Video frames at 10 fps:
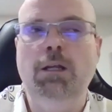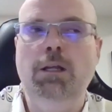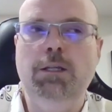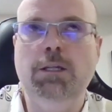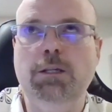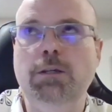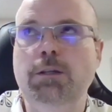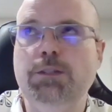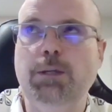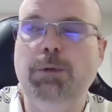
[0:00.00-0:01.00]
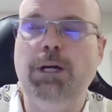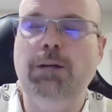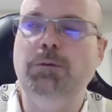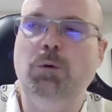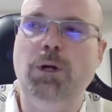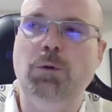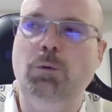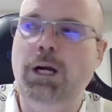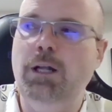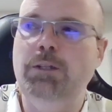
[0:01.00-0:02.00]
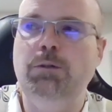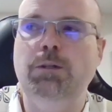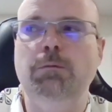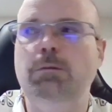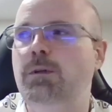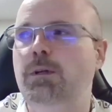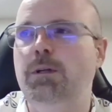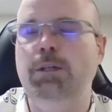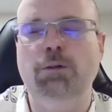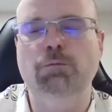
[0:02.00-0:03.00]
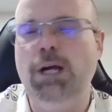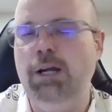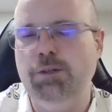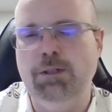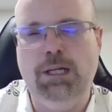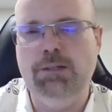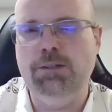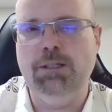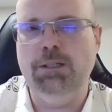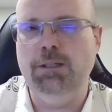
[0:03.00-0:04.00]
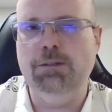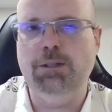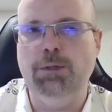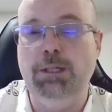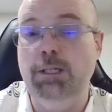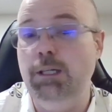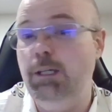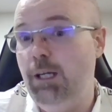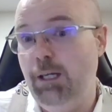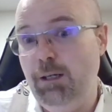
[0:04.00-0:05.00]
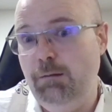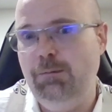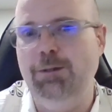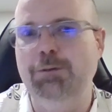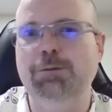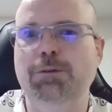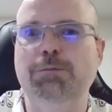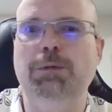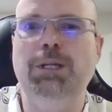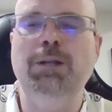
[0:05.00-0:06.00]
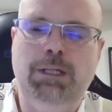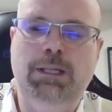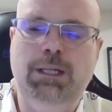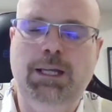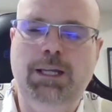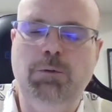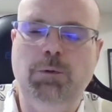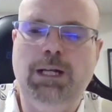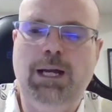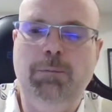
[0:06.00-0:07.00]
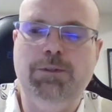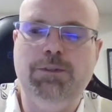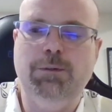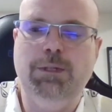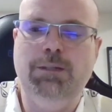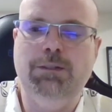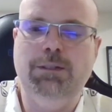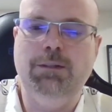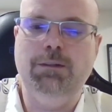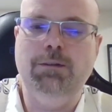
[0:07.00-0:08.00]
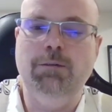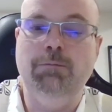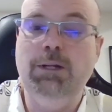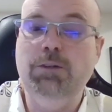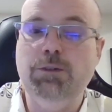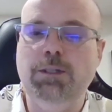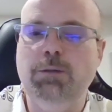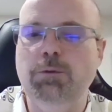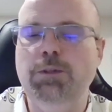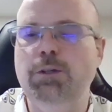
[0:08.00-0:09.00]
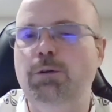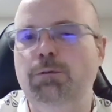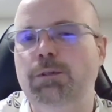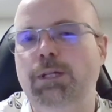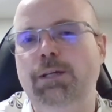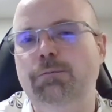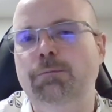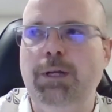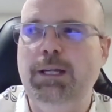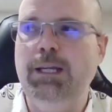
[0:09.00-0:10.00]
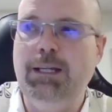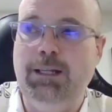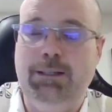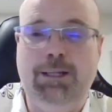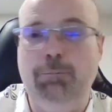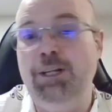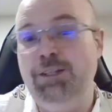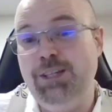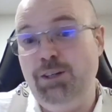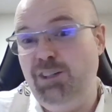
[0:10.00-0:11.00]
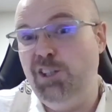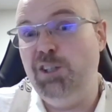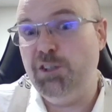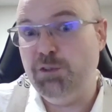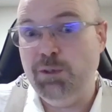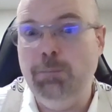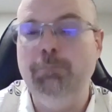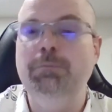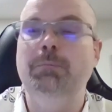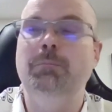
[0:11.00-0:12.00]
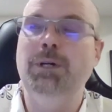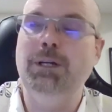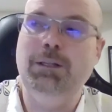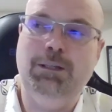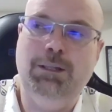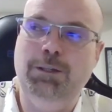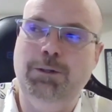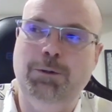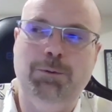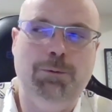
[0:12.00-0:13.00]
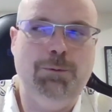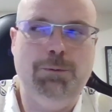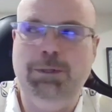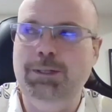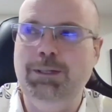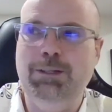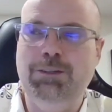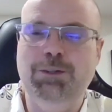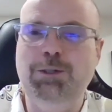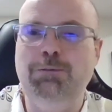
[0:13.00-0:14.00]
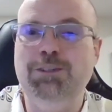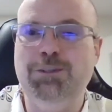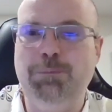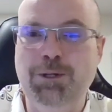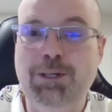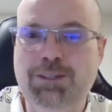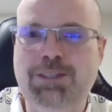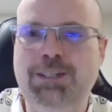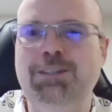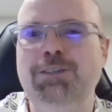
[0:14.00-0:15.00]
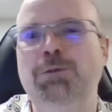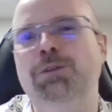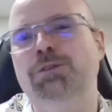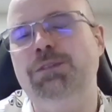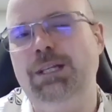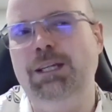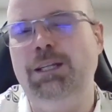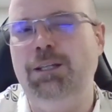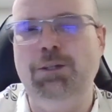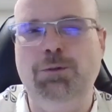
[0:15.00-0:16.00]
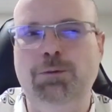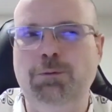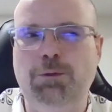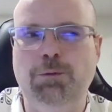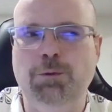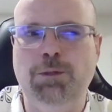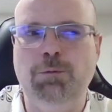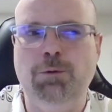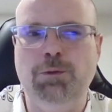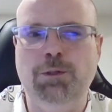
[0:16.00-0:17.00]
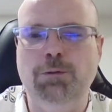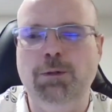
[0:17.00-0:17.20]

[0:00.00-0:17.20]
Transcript: You can you can skid by for quite a while. You can uh, you know rationalize things out the yin yang, you know, so to speak. In the end, what happens is it is it eventually it will take over your life. Again, that, that might sound a little extreme, but you know, in, until you've experienced it, until you understand it, you you really won't know.